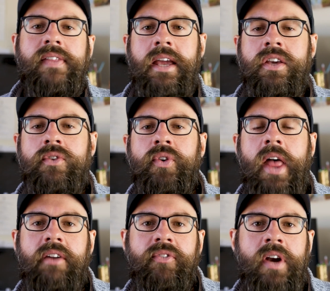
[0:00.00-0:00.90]
thank you for
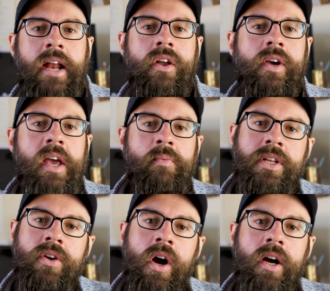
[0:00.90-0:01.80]
that. Fernando, can we
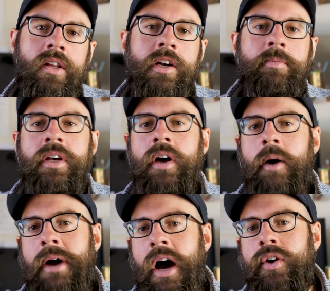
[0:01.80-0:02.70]
talk a little bit
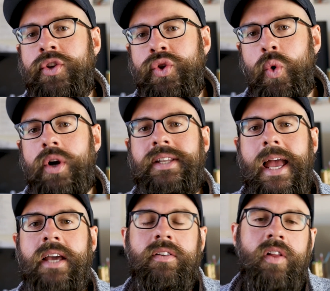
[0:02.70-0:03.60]
about your
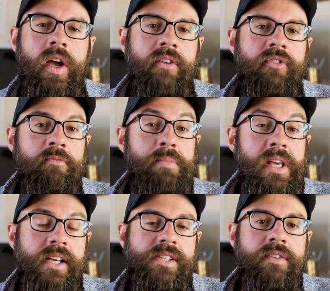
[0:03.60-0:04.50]
day to life of
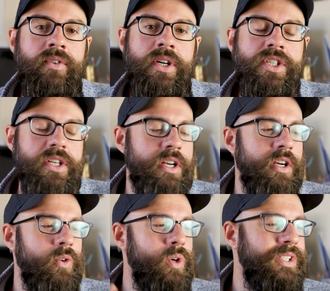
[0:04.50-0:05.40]
being a civil
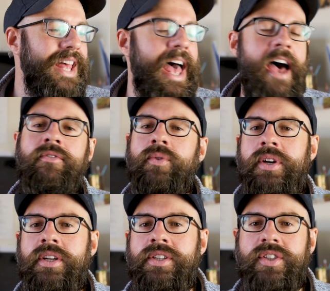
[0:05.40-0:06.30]
engineer? What's the
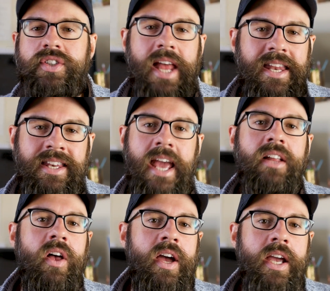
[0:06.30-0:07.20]
average day
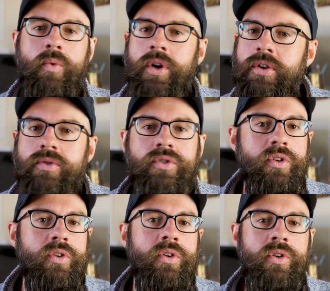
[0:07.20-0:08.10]
like? What do you
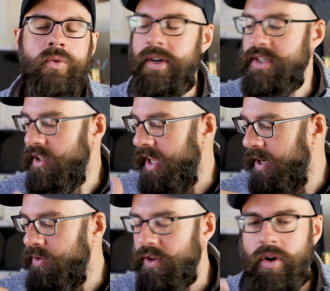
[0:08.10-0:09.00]
do? What is it
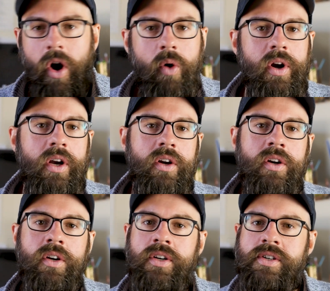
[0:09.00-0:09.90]
like with your
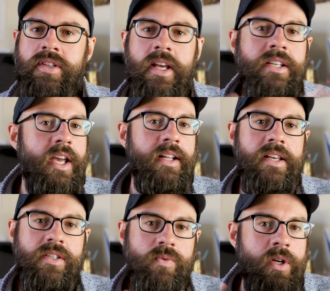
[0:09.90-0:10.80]
coworkers? Things like
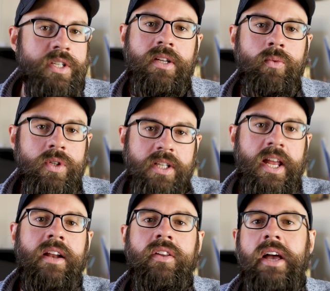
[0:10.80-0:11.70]
this. What is it? What's a
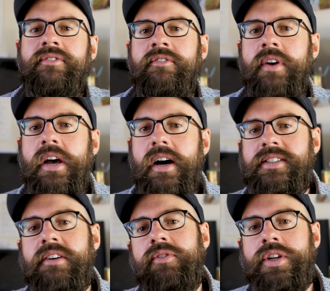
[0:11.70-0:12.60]
day in the life of a
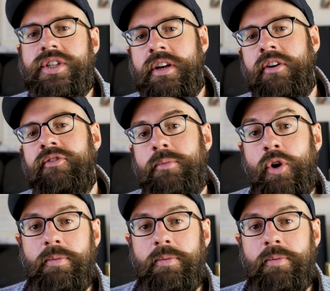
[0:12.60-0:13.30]
civil engineer from your